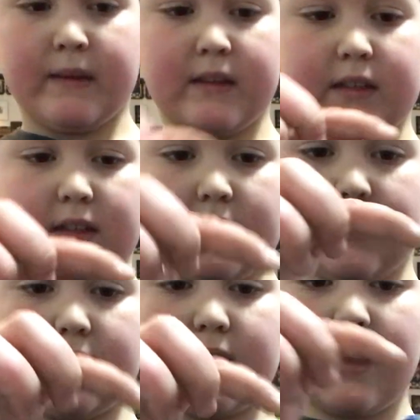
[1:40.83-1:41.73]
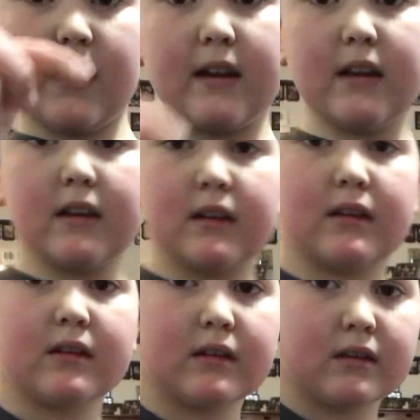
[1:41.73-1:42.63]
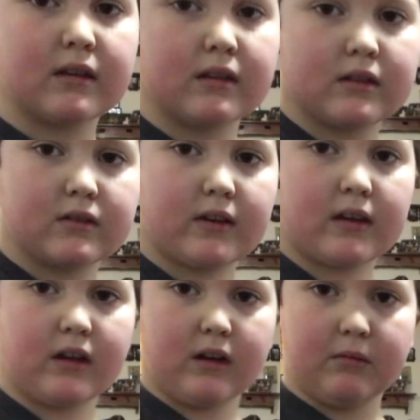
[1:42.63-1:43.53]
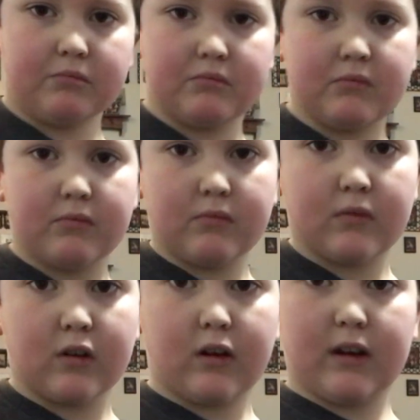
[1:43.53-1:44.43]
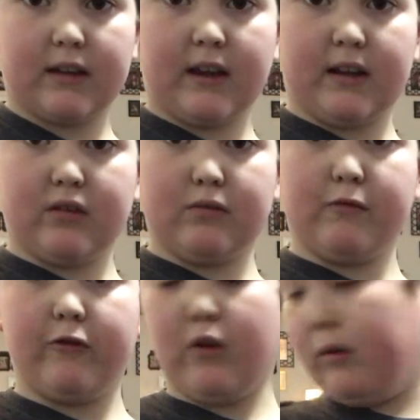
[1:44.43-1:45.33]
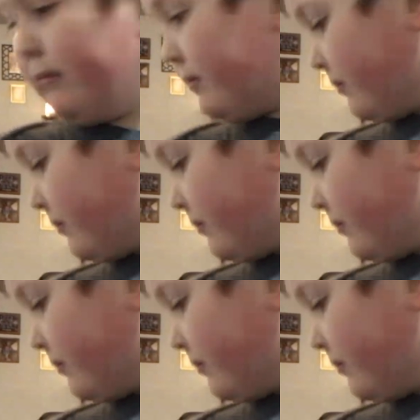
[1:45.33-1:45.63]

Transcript: This is his head. It's like a crocodile form.